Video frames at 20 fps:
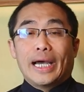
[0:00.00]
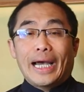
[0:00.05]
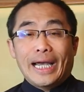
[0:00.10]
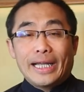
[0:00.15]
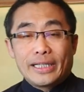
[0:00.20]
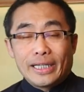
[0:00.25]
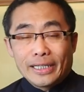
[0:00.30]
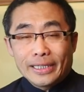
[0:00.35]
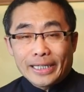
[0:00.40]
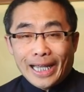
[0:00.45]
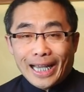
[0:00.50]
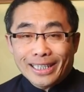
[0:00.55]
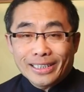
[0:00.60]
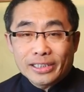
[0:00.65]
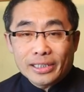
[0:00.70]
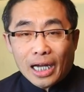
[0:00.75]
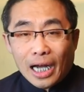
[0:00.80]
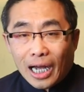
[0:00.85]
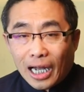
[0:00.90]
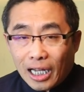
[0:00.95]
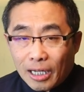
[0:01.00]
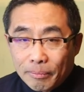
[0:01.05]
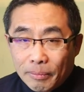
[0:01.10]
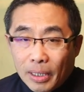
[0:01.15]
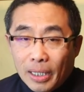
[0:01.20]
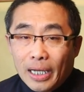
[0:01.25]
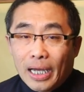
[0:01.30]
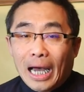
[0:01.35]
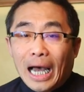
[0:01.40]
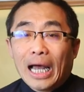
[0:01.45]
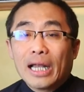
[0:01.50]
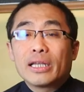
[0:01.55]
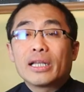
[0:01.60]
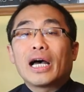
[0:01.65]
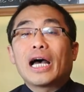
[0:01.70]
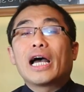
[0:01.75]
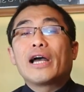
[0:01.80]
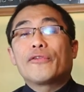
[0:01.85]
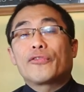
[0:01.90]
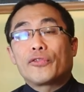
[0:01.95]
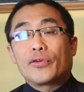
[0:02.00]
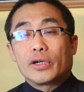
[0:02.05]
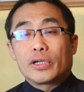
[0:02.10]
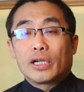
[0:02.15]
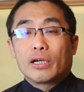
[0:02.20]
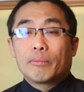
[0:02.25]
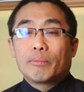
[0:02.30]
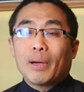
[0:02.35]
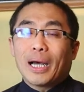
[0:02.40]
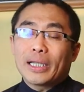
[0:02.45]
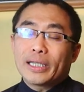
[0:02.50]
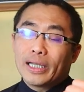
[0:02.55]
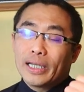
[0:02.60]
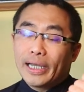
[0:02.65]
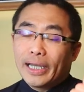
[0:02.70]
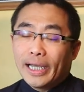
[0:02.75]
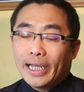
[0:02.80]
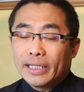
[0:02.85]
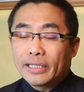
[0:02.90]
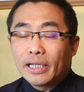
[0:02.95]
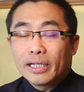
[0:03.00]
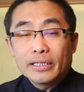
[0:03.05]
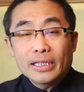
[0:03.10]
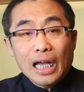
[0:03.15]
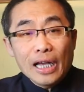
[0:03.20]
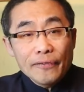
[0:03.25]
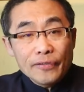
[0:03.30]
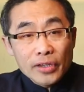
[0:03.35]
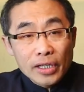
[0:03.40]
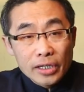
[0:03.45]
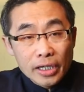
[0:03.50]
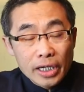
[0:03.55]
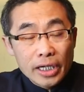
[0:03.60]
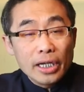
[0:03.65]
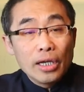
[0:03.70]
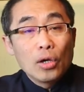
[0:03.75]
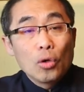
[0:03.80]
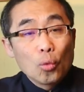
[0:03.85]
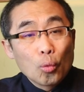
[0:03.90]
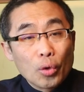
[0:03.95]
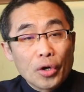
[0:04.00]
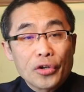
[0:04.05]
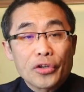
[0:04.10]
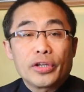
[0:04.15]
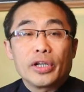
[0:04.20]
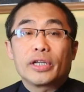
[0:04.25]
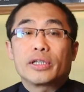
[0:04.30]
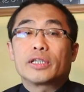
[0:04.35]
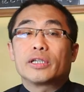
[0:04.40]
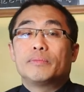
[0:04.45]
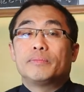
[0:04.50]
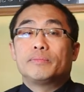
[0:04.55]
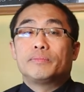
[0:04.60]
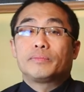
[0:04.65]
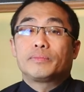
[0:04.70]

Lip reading: It takes time and effort, but it definitely worth it.